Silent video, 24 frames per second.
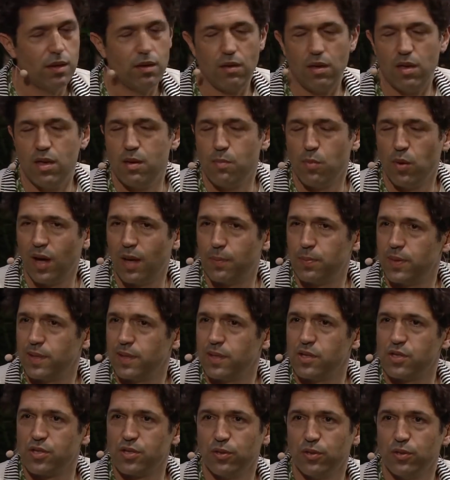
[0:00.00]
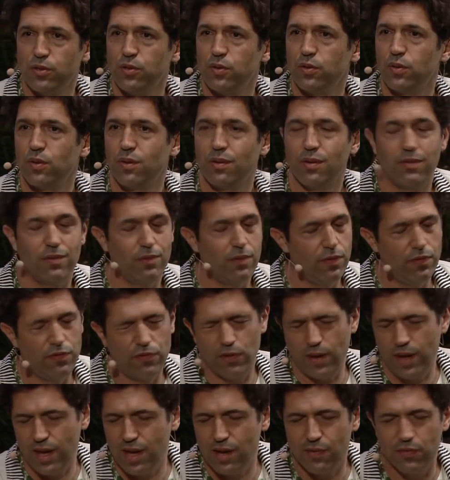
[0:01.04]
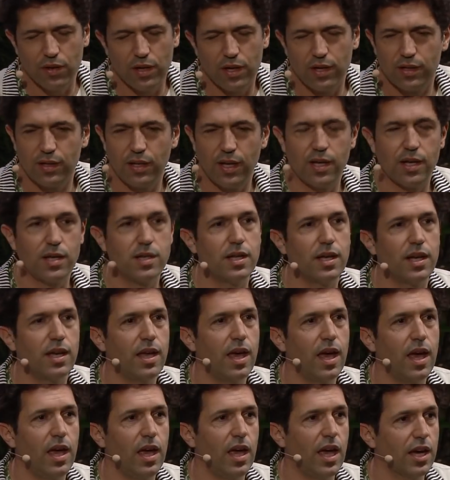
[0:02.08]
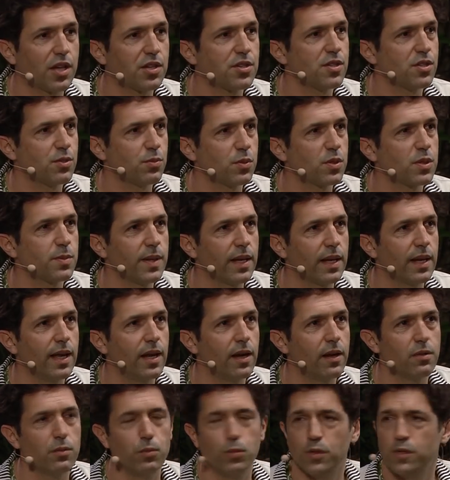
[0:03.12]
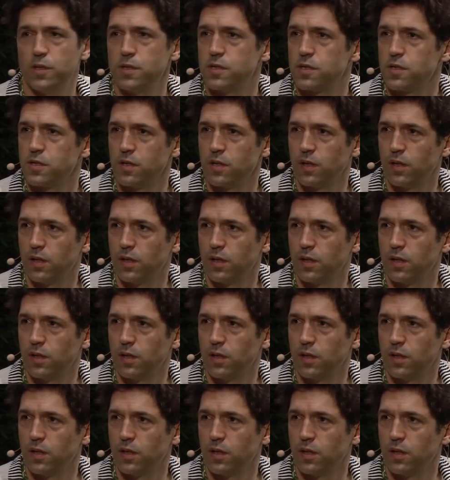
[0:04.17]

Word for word: In my opinion too, forever and a day, actions will speak louder than words.